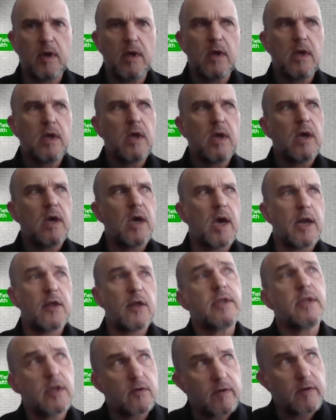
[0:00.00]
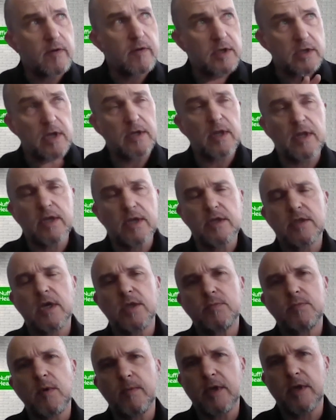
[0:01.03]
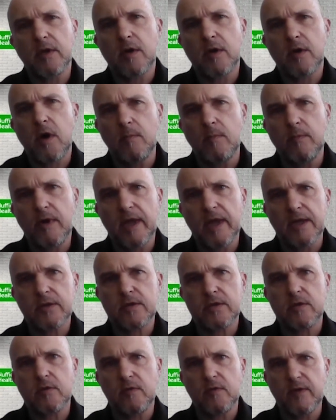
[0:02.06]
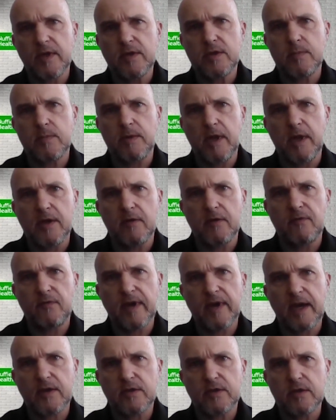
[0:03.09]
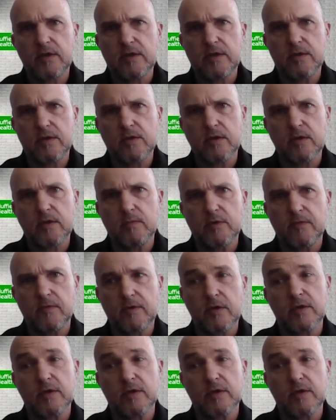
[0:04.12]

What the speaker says: I think there is, and like you say, it's probably a complex sort of interplay of factors in terms of,